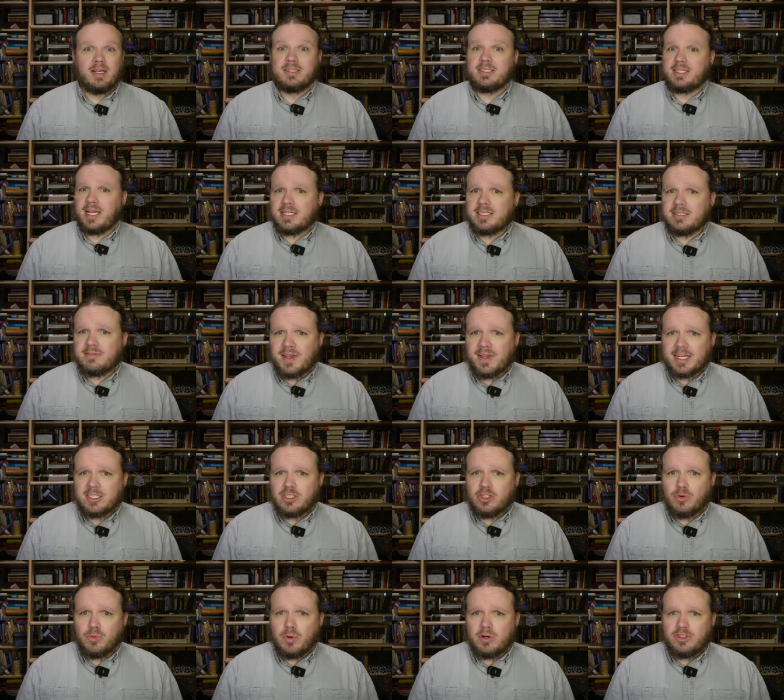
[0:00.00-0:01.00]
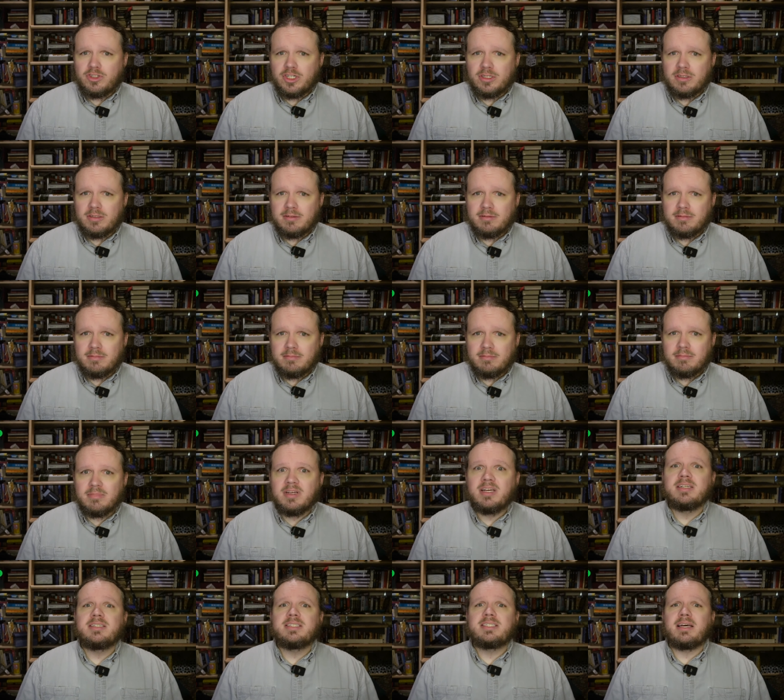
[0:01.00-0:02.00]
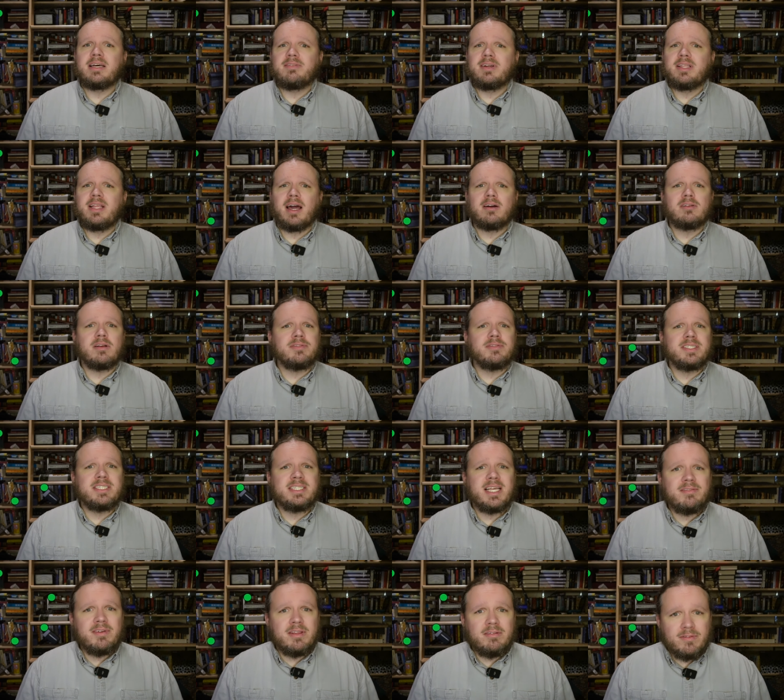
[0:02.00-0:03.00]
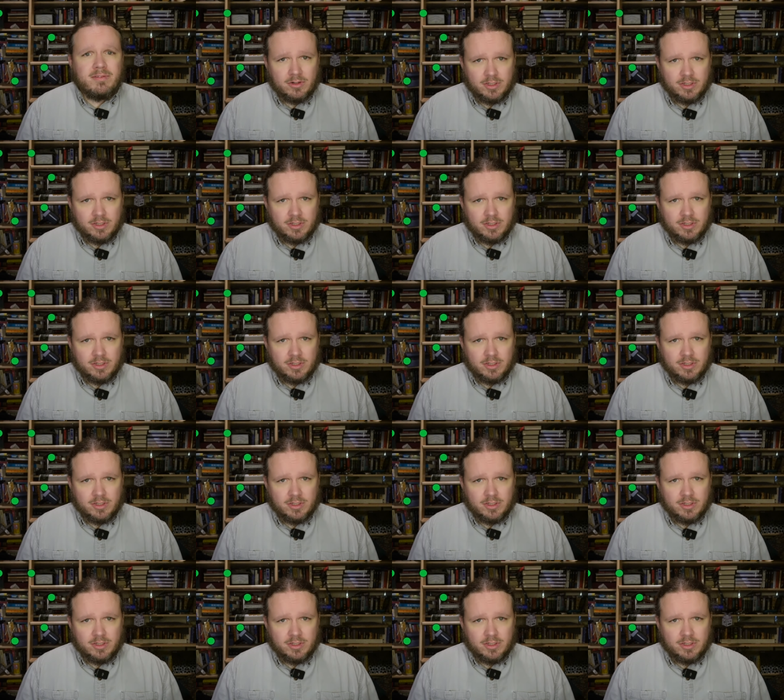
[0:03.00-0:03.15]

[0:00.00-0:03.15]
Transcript: Satisfaction quotient, 7 out of 7